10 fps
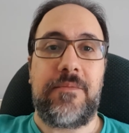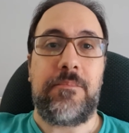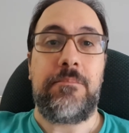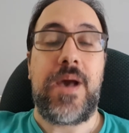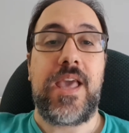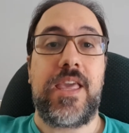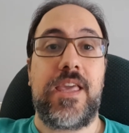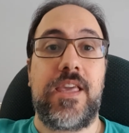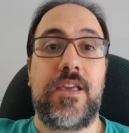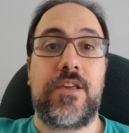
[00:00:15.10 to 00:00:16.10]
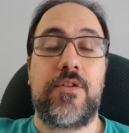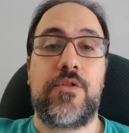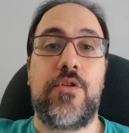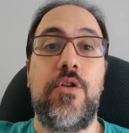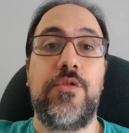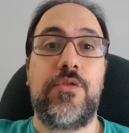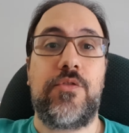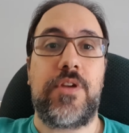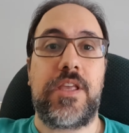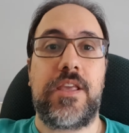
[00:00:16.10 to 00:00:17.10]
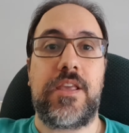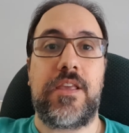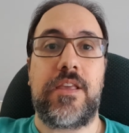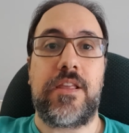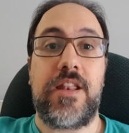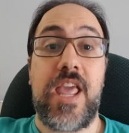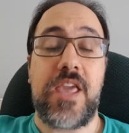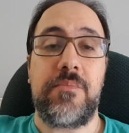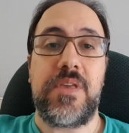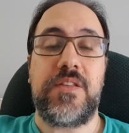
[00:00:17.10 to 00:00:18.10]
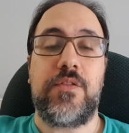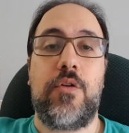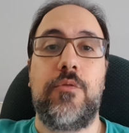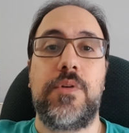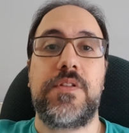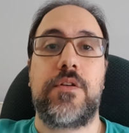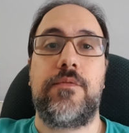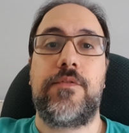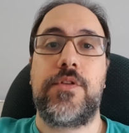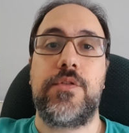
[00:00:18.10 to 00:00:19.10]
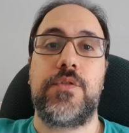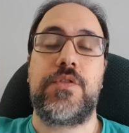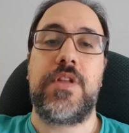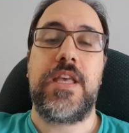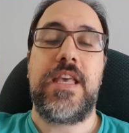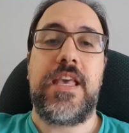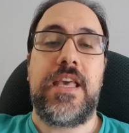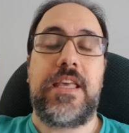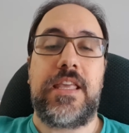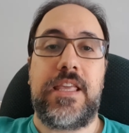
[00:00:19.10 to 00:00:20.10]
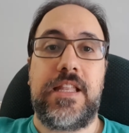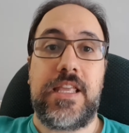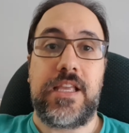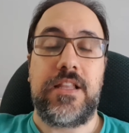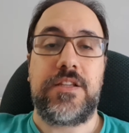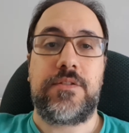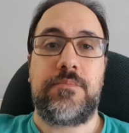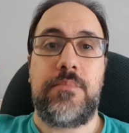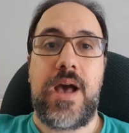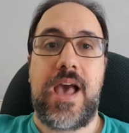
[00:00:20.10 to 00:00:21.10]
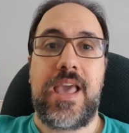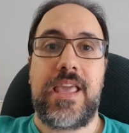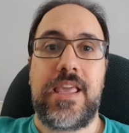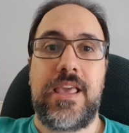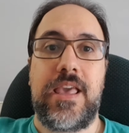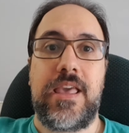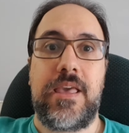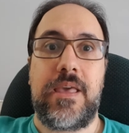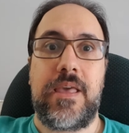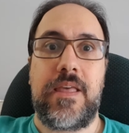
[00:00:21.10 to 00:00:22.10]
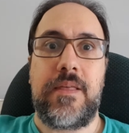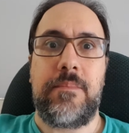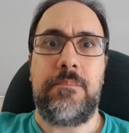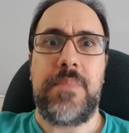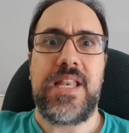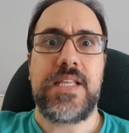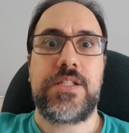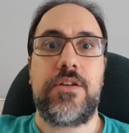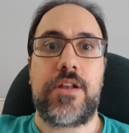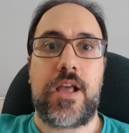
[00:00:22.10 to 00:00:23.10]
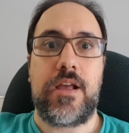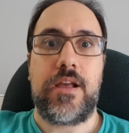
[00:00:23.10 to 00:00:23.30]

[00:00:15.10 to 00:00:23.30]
My country name is always confused in English by Minnesota.